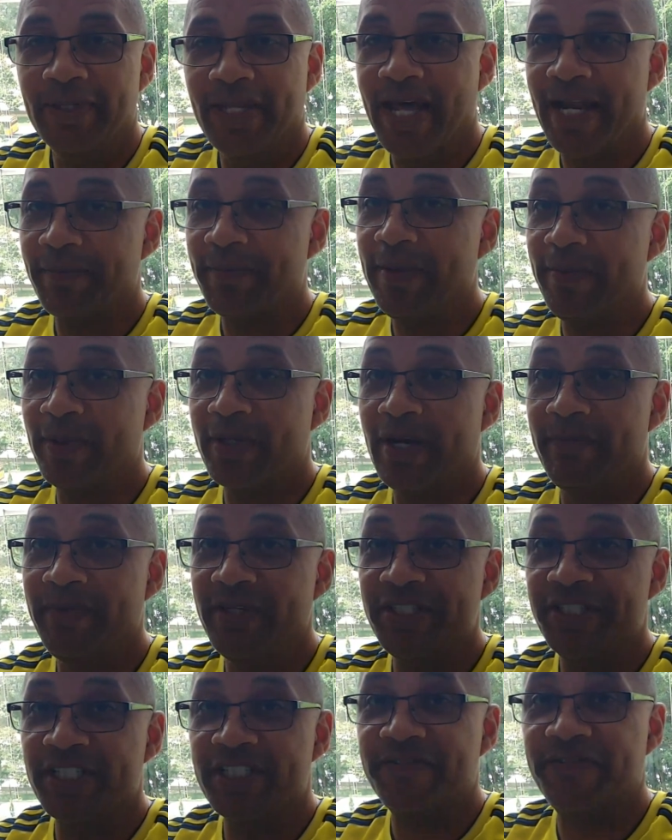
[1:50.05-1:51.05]
lot of people come
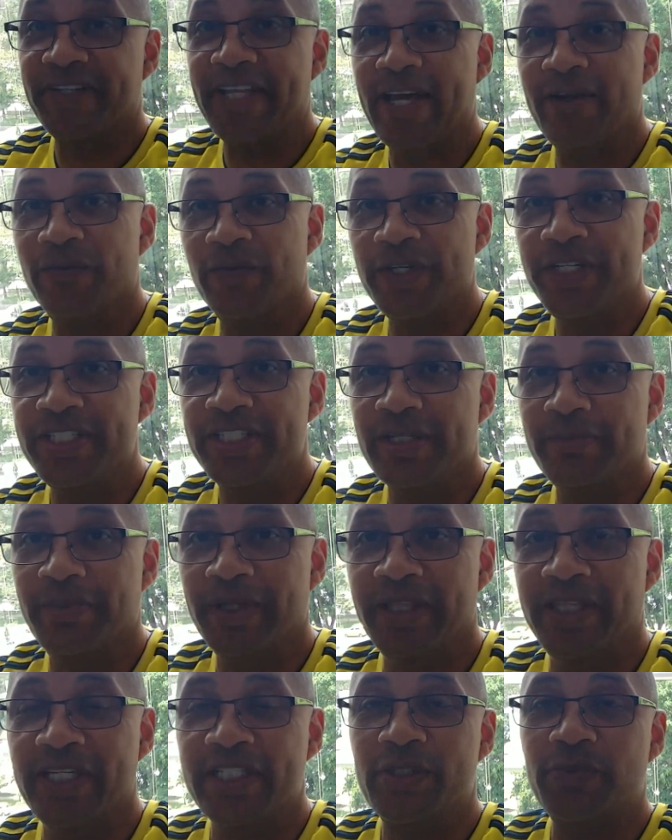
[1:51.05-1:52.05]
here just for that reason,
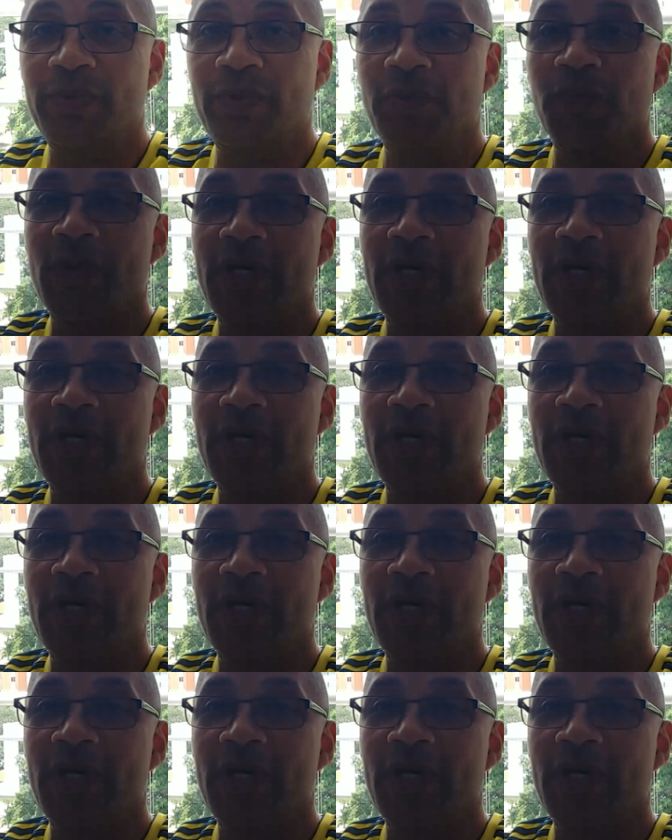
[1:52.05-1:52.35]
but this one